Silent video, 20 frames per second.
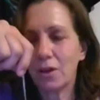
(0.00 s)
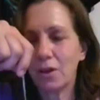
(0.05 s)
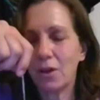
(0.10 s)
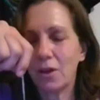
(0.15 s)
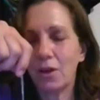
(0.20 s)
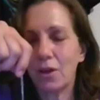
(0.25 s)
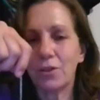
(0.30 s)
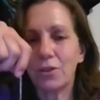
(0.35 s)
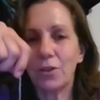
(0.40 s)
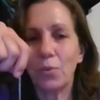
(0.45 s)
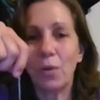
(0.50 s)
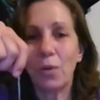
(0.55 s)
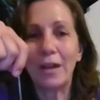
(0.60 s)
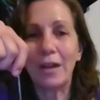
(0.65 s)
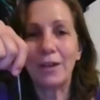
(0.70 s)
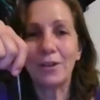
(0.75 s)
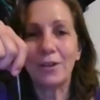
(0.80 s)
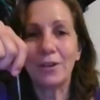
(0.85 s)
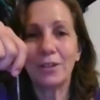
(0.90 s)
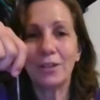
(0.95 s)
All the
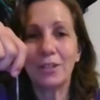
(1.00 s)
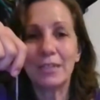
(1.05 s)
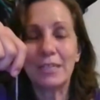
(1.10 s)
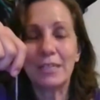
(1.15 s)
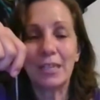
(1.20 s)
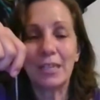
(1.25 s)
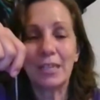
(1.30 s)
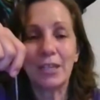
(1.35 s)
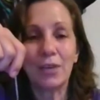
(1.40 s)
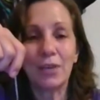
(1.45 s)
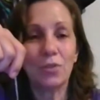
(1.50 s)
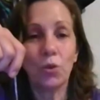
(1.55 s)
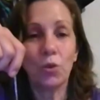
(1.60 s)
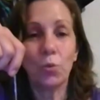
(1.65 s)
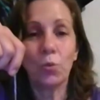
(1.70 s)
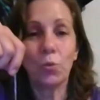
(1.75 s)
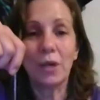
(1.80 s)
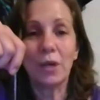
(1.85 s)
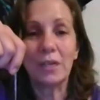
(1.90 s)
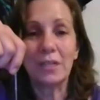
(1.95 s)
while thinking of the
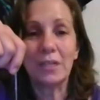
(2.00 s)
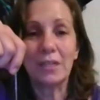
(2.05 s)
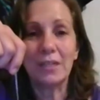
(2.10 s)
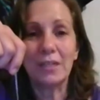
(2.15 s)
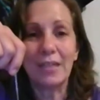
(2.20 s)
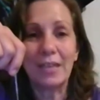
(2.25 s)
one